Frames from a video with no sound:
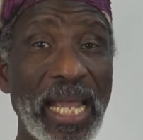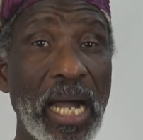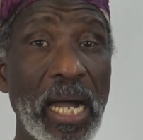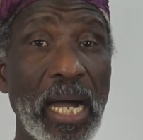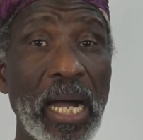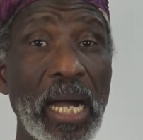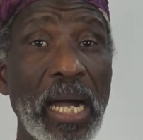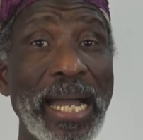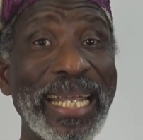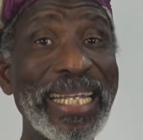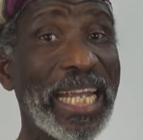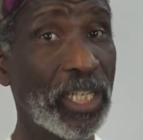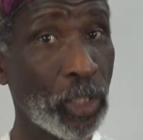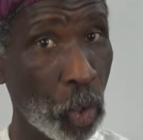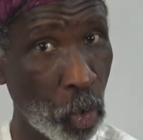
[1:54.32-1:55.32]
Uh,
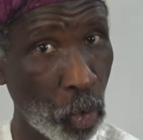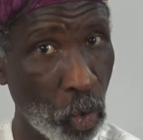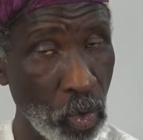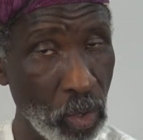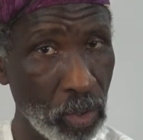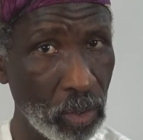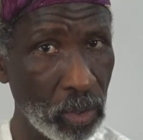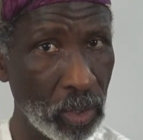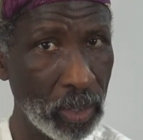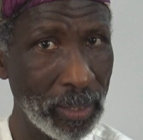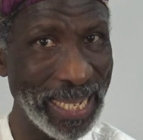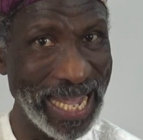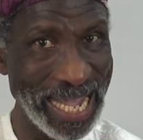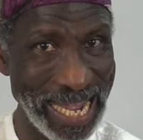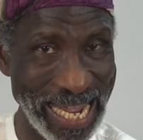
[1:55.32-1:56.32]
Yadkhulu,
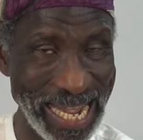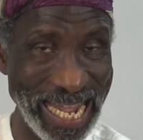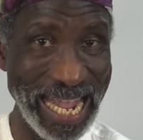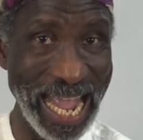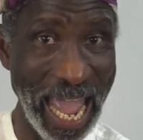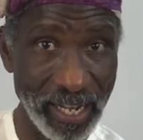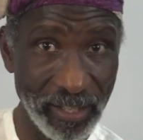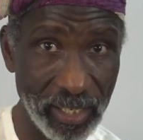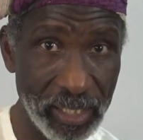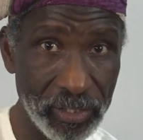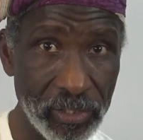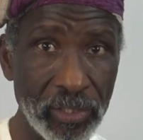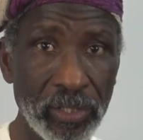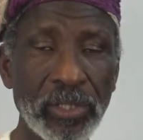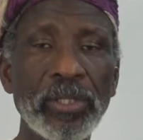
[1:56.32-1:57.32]
he
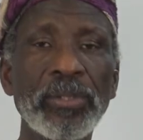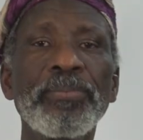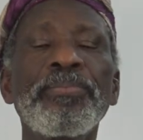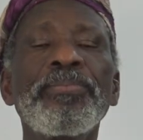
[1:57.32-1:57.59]
enters.